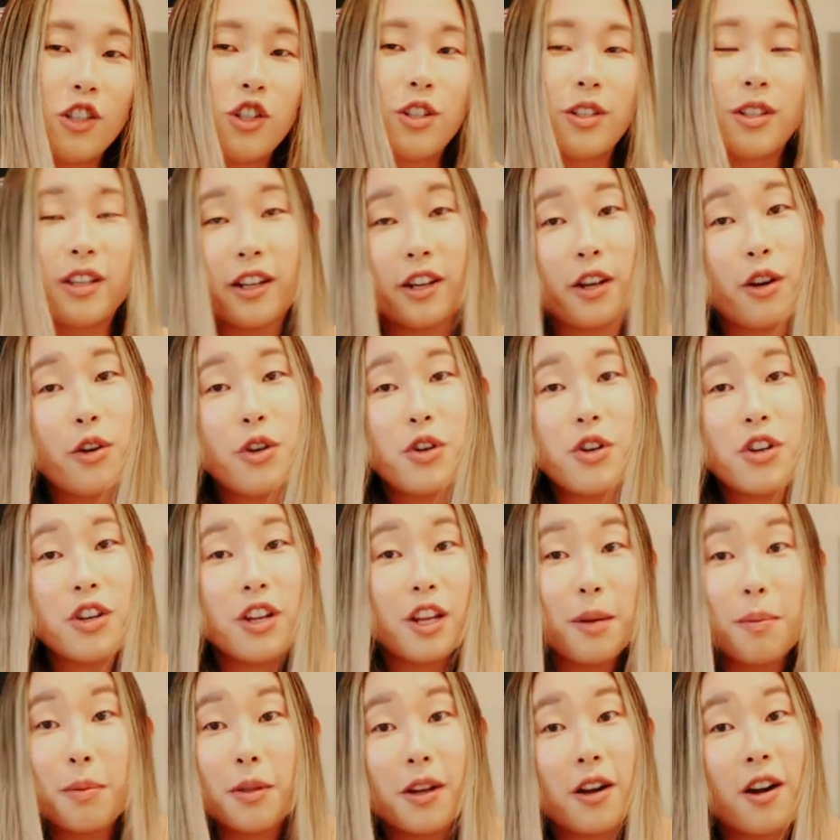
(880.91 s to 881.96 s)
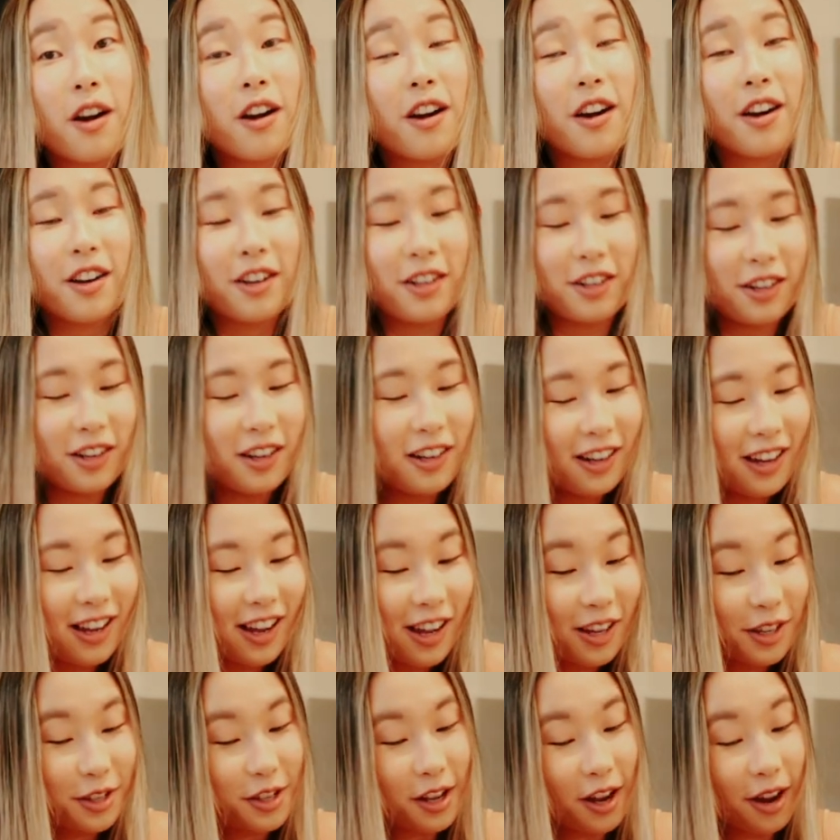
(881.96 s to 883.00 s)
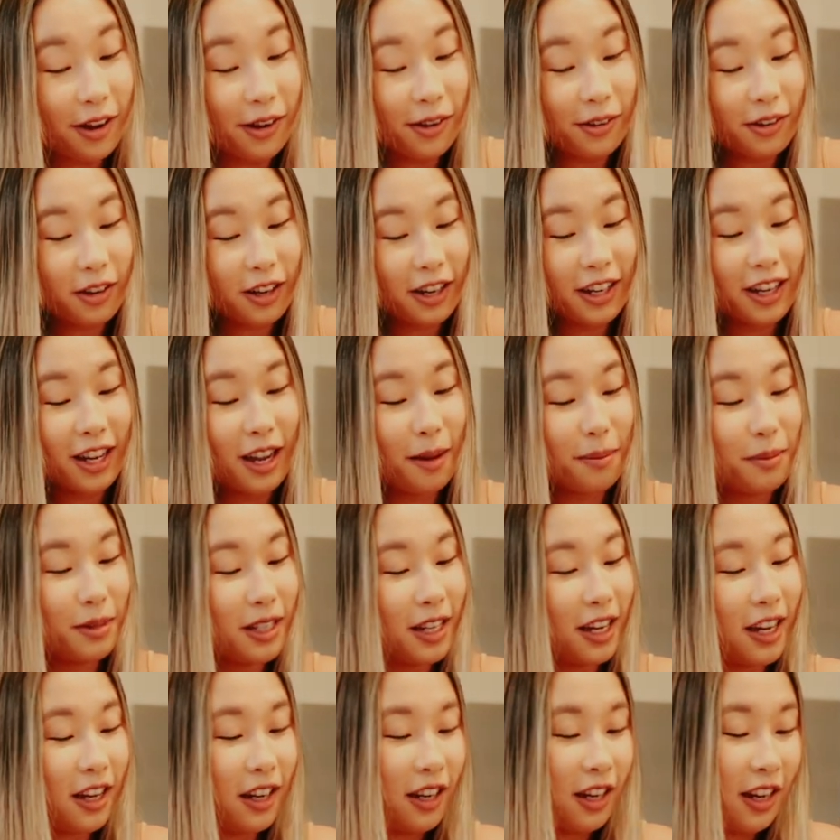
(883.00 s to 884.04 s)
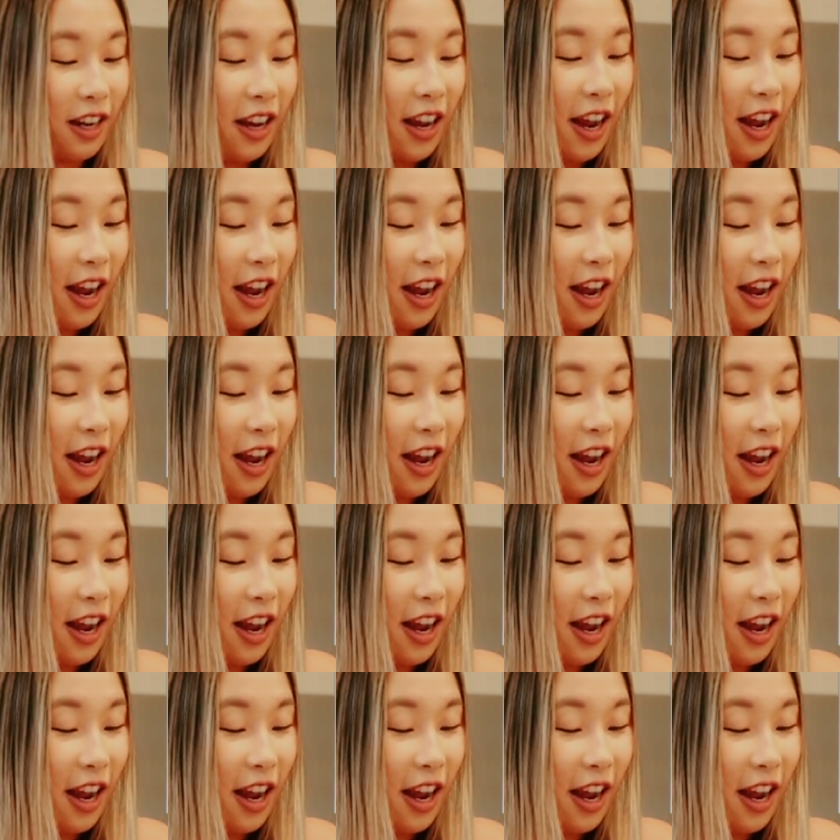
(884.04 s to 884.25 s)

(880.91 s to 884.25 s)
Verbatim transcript: she's like, oh, you can keep the card. So I kept it.